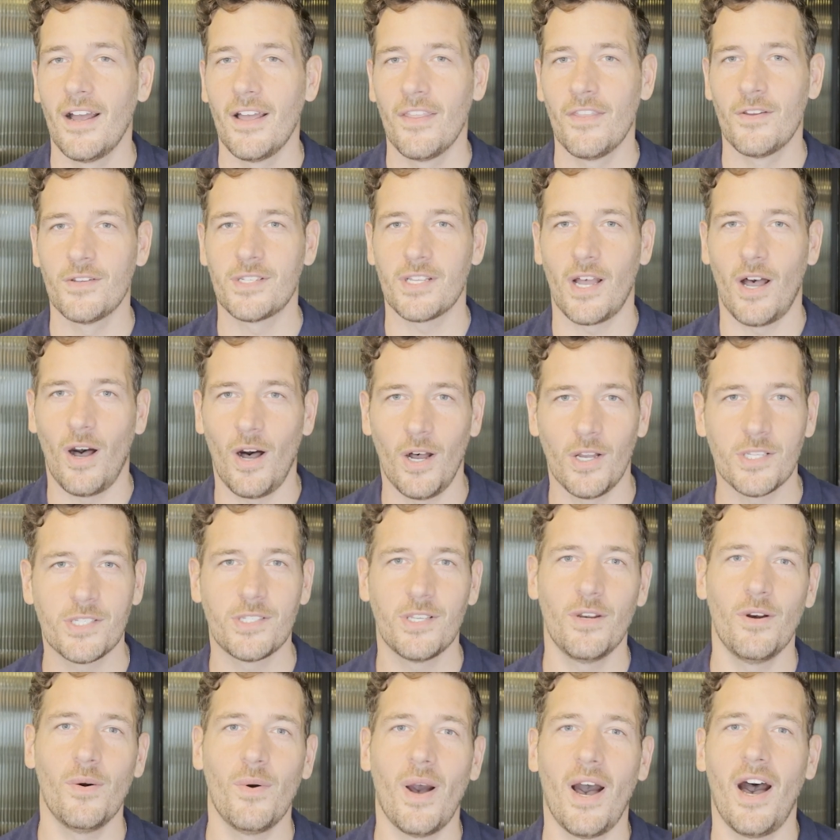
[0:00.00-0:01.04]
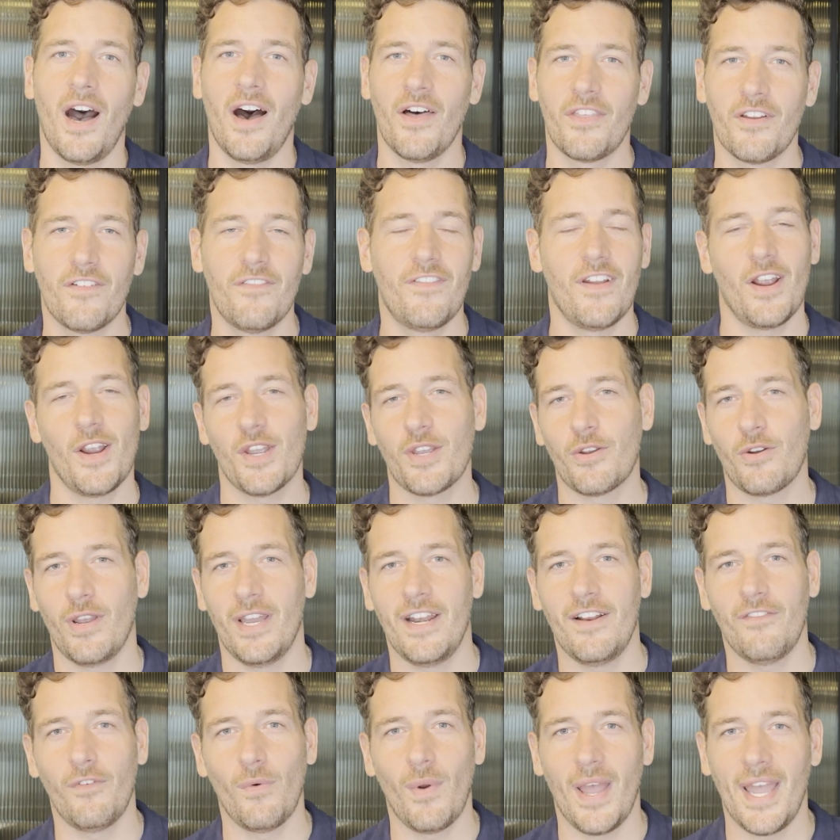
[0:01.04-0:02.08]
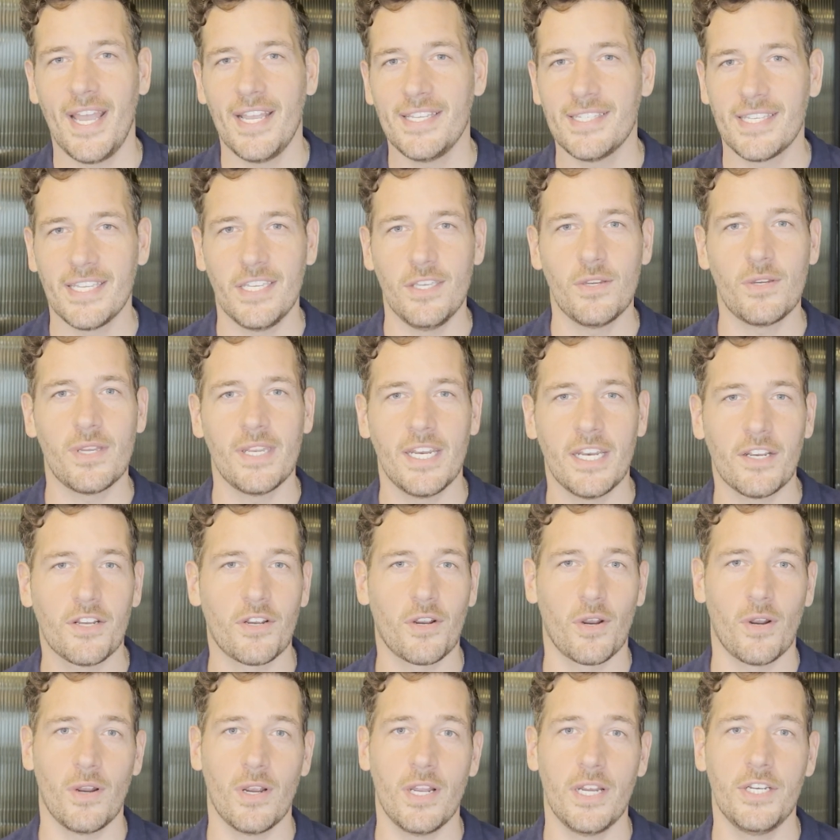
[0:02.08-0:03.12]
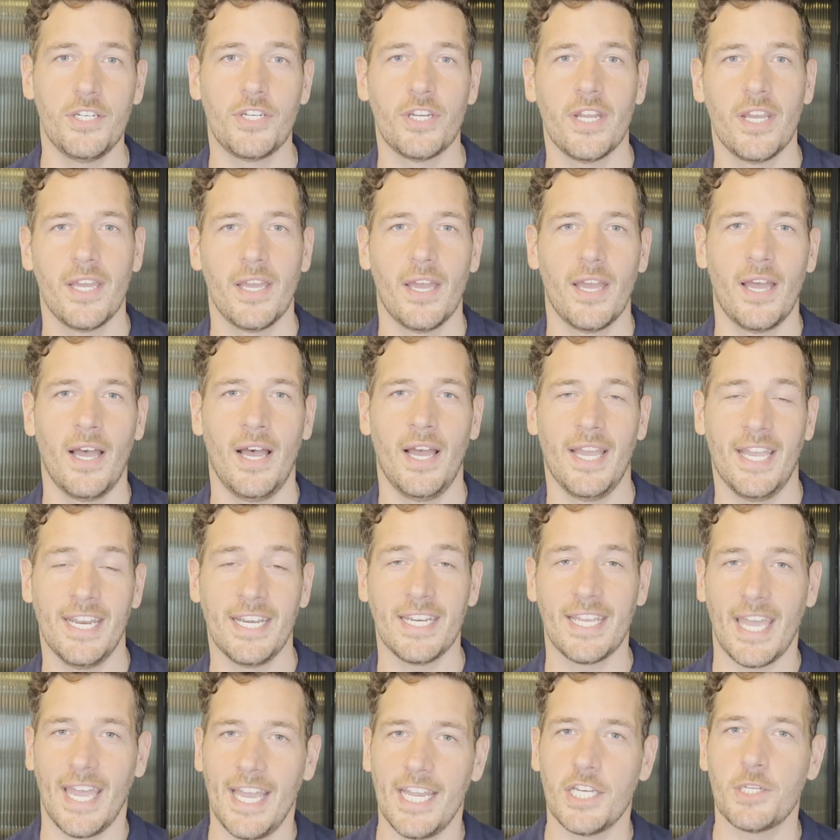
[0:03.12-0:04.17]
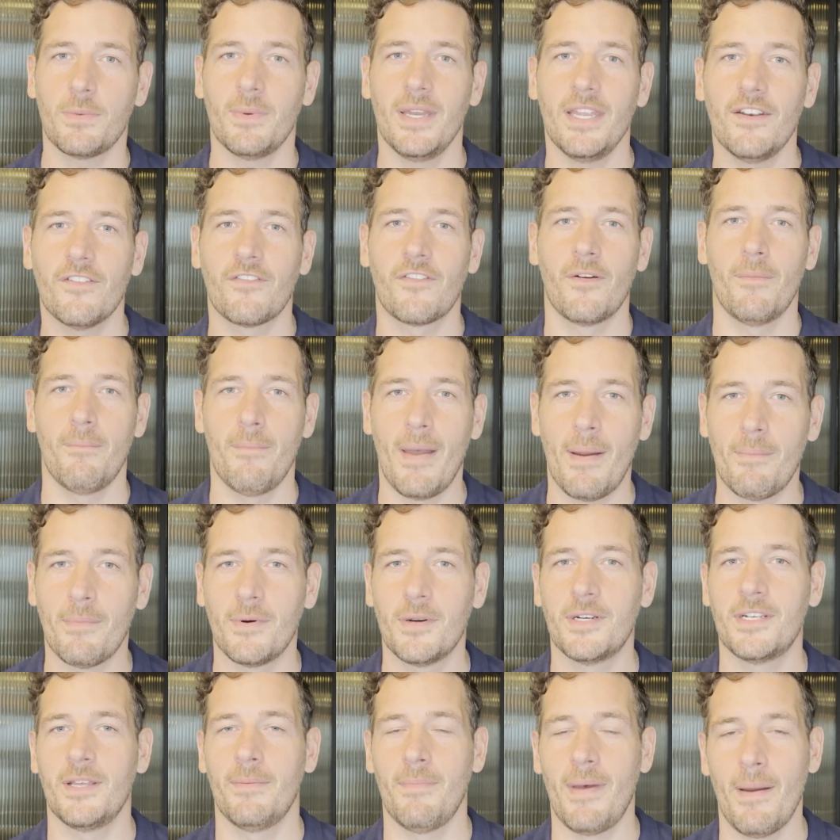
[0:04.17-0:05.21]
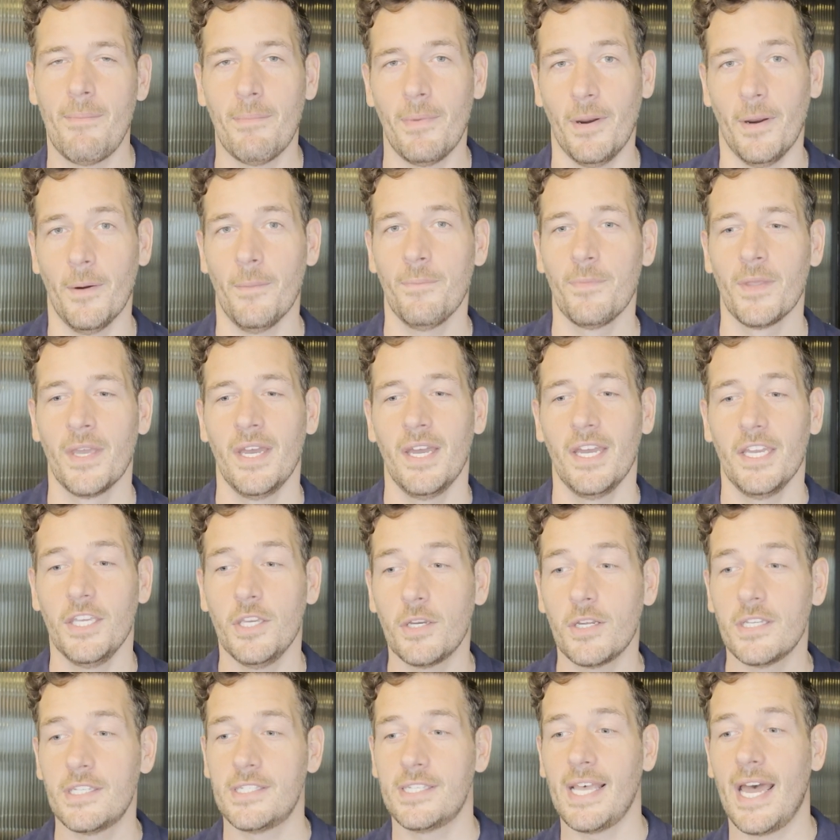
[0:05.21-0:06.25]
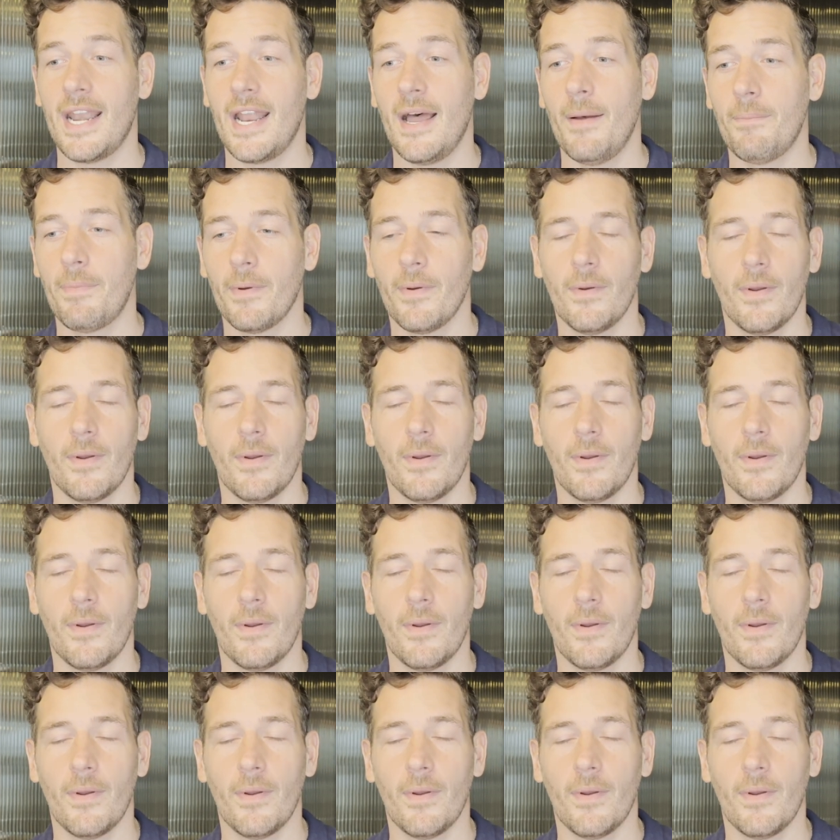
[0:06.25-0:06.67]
There's also other very creative ways that you can encourage engagement from member to member. You could set up